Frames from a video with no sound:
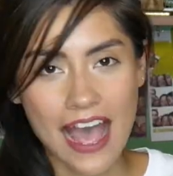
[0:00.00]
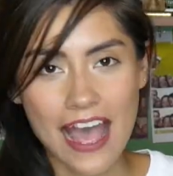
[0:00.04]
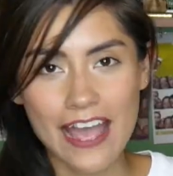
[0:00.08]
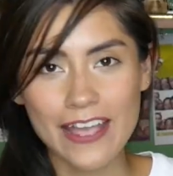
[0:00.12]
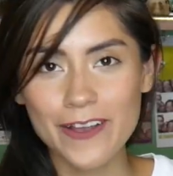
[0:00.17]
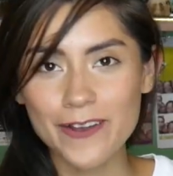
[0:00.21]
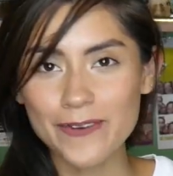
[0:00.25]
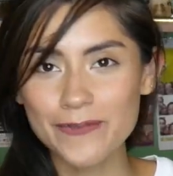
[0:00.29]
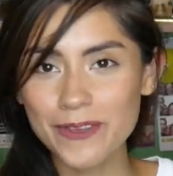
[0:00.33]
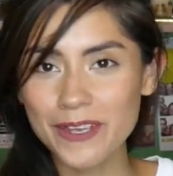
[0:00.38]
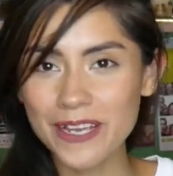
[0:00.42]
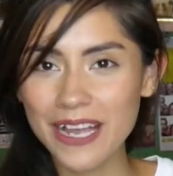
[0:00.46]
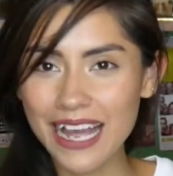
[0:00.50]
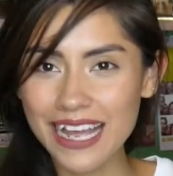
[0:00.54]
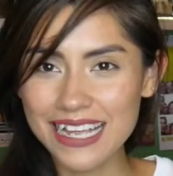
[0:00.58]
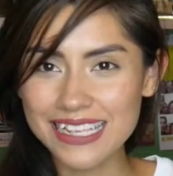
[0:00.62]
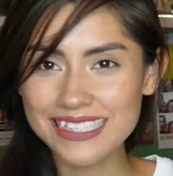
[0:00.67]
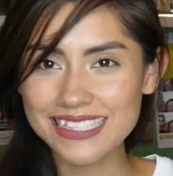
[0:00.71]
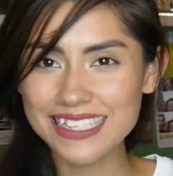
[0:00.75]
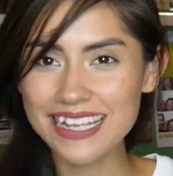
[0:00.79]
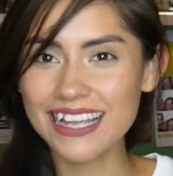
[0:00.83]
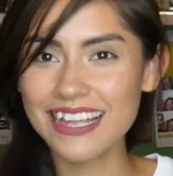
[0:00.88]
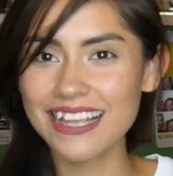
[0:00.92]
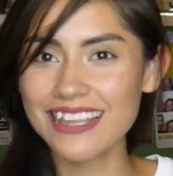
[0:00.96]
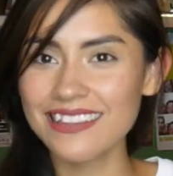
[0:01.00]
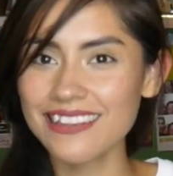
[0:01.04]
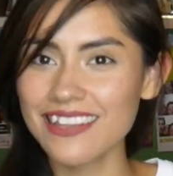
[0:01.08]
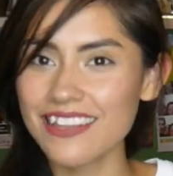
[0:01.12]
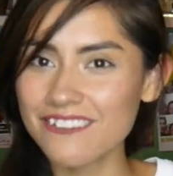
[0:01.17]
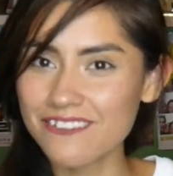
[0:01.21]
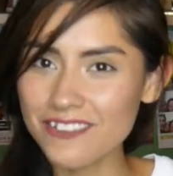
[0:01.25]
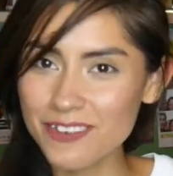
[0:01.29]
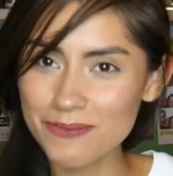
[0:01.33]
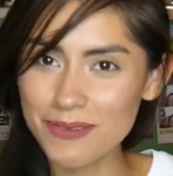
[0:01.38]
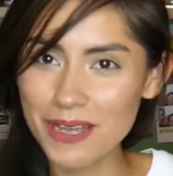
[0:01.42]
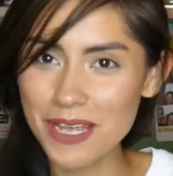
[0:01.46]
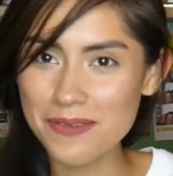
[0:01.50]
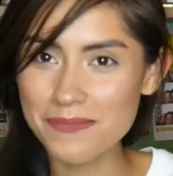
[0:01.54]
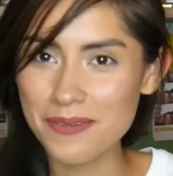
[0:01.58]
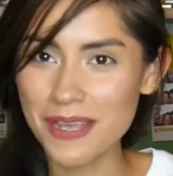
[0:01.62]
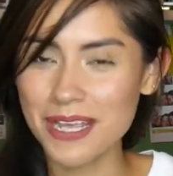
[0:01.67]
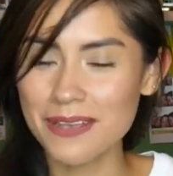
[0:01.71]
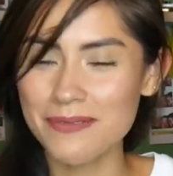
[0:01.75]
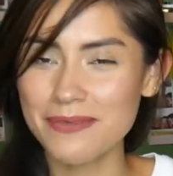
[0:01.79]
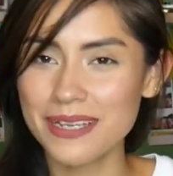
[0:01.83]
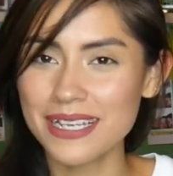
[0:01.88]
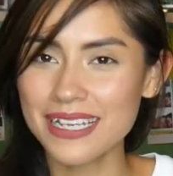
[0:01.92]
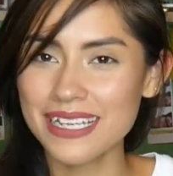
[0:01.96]
I hope you guys loved my
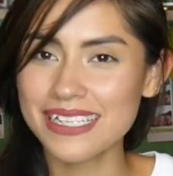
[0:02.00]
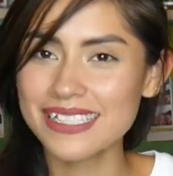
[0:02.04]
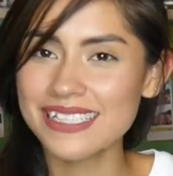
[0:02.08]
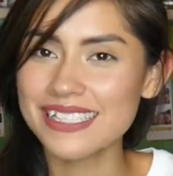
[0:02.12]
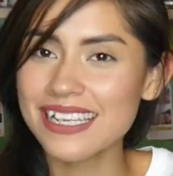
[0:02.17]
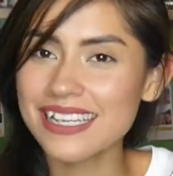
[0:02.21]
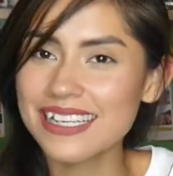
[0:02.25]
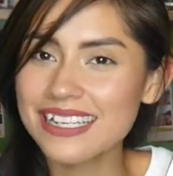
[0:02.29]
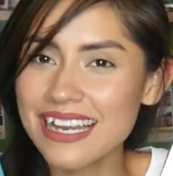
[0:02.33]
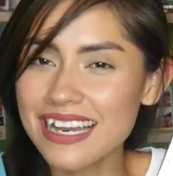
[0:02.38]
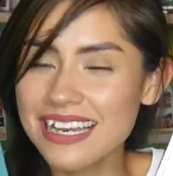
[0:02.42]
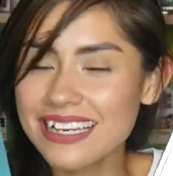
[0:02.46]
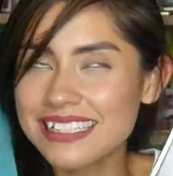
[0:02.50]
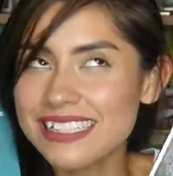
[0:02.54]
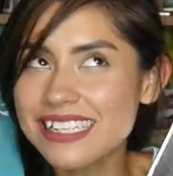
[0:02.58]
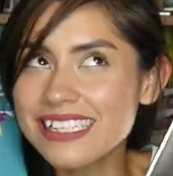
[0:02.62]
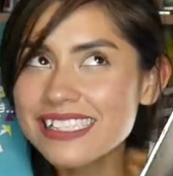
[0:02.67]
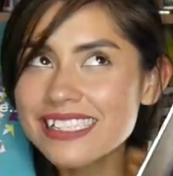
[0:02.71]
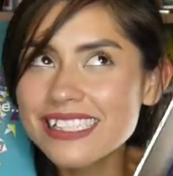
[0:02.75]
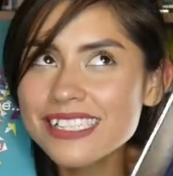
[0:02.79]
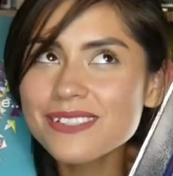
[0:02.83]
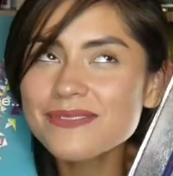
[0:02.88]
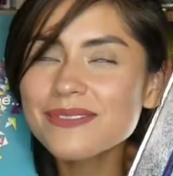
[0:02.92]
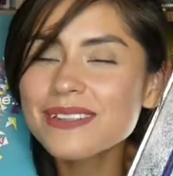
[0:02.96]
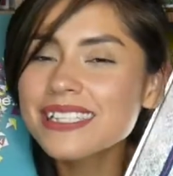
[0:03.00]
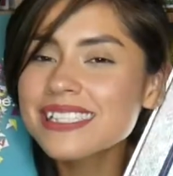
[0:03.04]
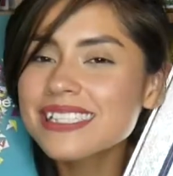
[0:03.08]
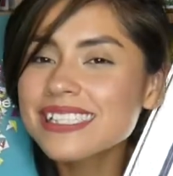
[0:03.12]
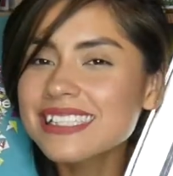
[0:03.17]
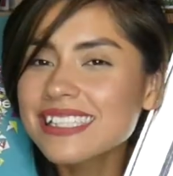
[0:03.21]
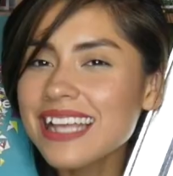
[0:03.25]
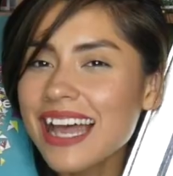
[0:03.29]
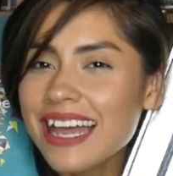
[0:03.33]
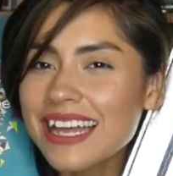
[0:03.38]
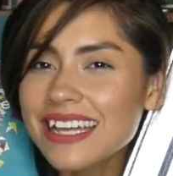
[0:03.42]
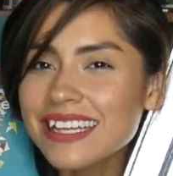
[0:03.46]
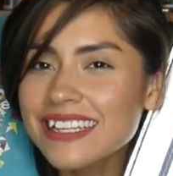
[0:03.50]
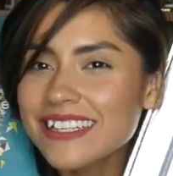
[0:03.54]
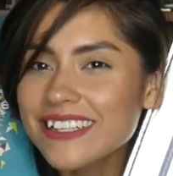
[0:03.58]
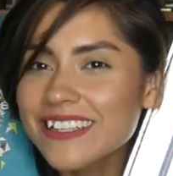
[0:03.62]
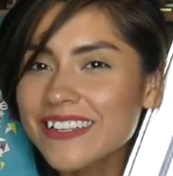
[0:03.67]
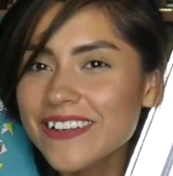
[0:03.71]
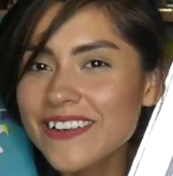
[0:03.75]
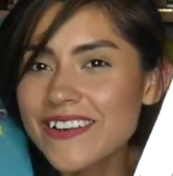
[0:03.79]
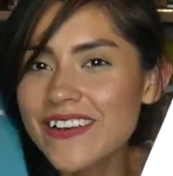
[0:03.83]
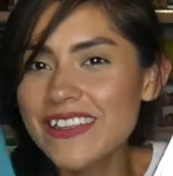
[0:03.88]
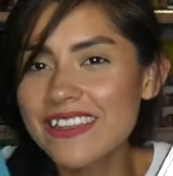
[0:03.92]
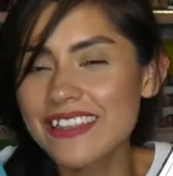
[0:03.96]
babies just as much as I
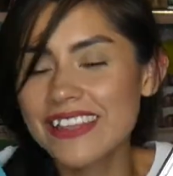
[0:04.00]
do.